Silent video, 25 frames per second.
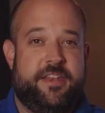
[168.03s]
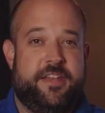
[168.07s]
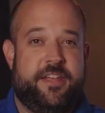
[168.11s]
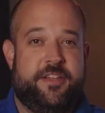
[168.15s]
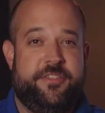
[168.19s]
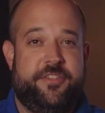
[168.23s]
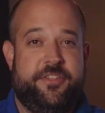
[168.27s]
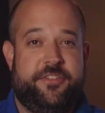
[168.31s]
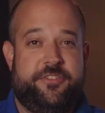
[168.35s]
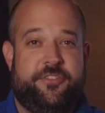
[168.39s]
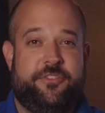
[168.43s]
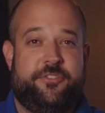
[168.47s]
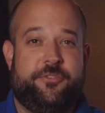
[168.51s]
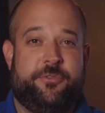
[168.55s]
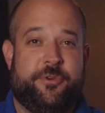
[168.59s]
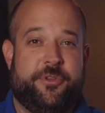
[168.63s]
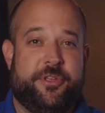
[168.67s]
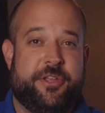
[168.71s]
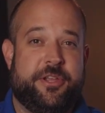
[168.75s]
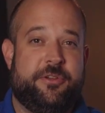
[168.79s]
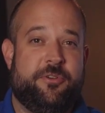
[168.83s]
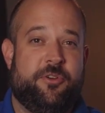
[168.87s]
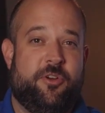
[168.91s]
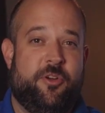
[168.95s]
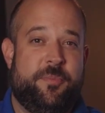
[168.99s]
Now, this is
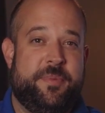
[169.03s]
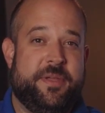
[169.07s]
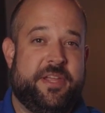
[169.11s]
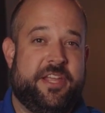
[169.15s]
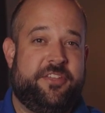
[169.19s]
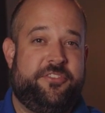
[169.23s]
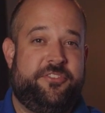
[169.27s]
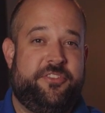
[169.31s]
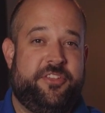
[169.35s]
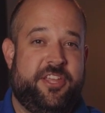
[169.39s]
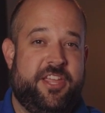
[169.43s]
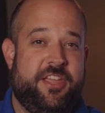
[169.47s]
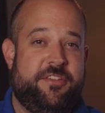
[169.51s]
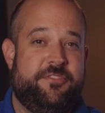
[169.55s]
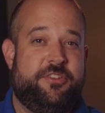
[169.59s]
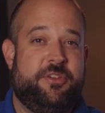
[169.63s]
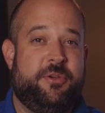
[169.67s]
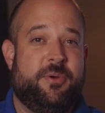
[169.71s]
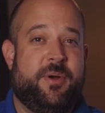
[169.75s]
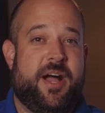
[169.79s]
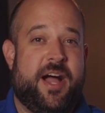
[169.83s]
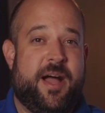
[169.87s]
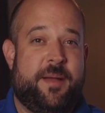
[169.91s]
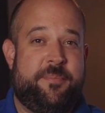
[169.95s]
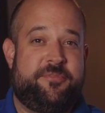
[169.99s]
really cool because it gives
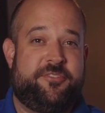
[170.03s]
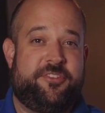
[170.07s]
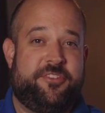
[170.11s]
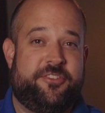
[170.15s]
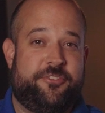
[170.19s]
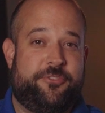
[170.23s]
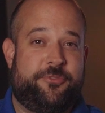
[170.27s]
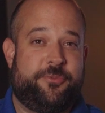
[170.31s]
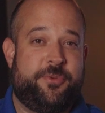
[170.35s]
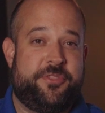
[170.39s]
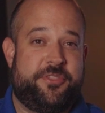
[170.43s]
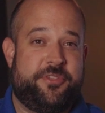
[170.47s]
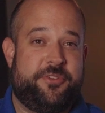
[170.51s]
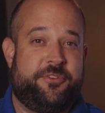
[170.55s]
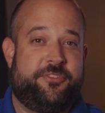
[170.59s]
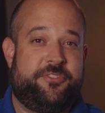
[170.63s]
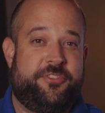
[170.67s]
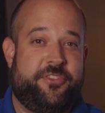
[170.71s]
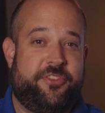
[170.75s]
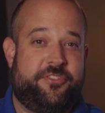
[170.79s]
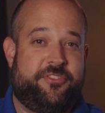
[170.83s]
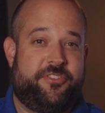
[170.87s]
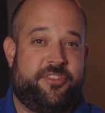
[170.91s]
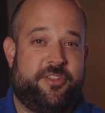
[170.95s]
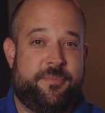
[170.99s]
you options with your
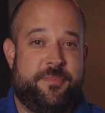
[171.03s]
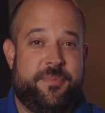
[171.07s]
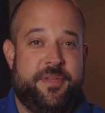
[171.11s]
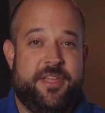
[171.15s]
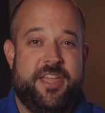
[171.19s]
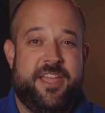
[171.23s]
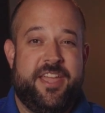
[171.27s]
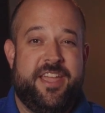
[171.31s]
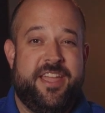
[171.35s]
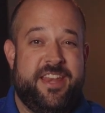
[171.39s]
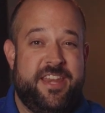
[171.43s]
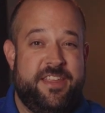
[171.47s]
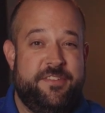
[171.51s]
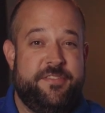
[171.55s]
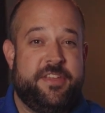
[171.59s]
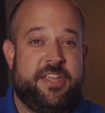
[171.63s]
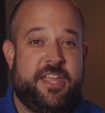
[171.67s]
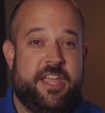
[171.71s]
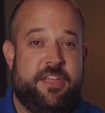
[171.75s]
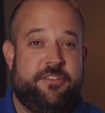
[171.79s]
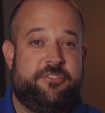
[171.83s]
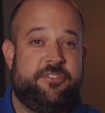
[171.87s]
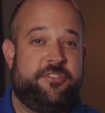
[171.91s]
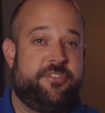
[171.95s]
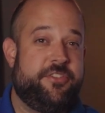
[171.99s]
system. It even
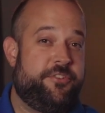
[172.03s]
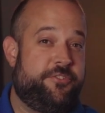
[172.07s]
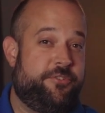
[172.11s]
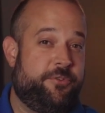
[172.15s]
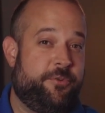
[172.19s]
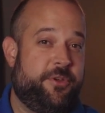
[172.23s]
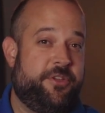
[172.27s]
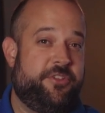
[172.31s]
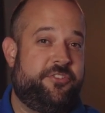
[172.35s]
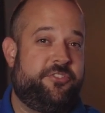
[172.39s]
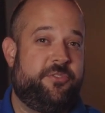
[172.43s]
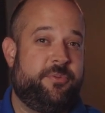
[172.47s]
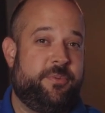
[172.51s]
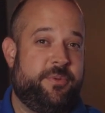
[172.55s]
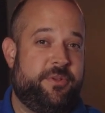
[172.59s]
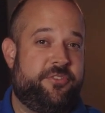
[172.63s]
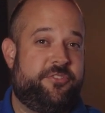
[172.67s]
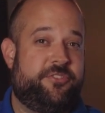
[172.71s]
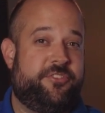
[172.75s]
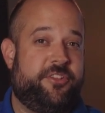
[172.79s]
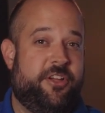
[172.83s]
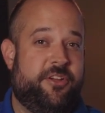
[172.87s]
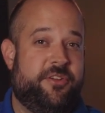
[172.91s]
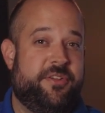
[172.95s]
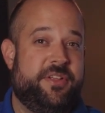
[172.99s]
gives you the choice to
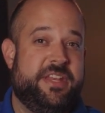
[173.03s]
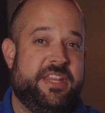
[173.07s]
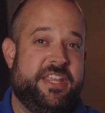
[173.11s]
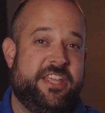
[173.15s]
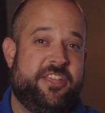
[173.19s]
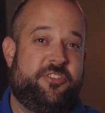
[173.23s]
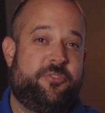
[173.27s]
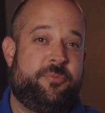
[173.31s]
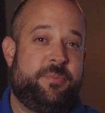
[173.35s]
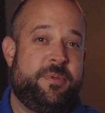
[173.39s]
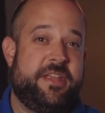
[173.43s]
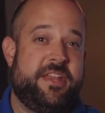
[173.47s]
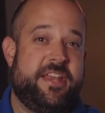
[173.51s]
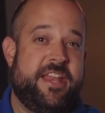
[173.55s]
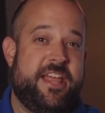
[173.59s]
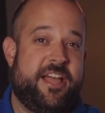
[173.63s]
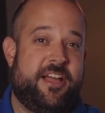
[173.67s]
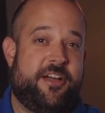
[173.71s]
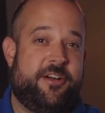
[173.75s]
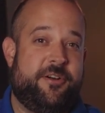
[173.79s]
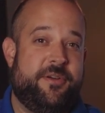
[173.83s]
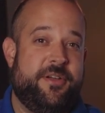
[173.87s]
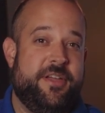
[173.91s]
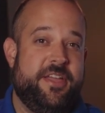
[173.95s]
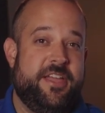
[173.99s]
install a D S P
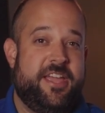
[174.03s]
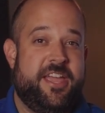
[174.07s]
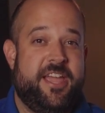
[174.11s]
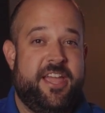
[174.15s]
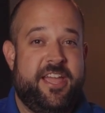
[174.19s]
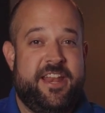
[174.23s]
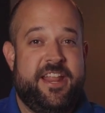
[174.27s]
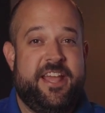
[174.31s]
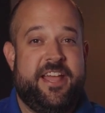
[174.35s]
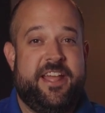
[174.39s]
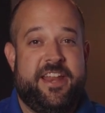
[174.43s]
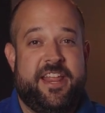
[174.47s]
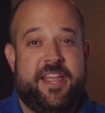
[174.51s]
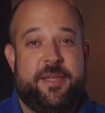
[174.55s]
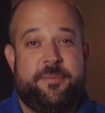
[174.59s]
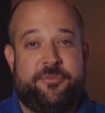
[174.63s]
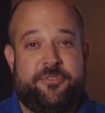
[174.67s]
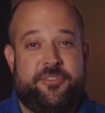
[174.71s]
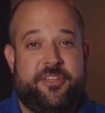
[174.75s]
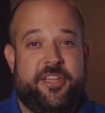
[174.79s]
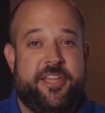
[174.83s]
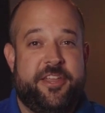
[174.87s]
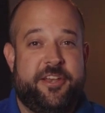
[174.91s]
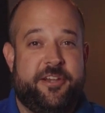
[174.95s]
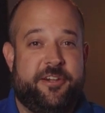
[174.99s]
now and add amps
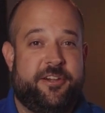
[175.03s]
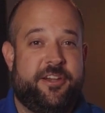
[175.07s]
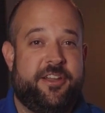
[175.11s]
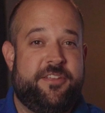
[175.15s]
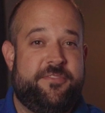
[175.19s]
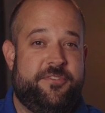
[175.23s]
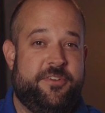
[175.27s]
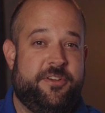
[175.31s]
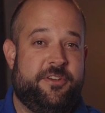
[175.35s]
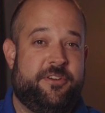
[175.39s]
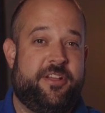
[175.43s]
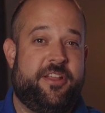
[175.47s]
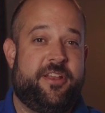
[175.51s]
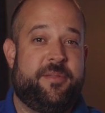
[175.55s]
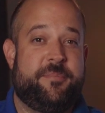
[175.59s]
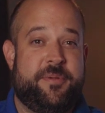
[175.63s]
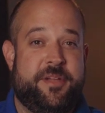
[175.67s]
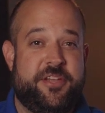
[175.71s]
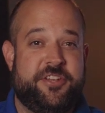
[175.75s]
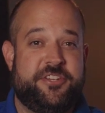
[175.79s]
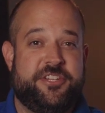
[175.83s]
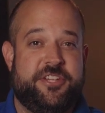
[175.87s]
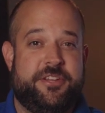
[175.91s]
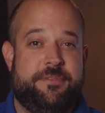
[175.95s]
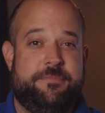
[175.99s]
later if you're on a
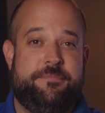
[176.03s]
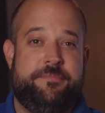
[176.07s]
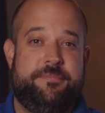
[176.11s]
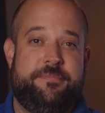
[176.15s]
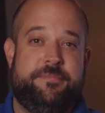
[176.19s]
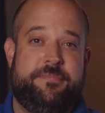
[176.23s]
budget.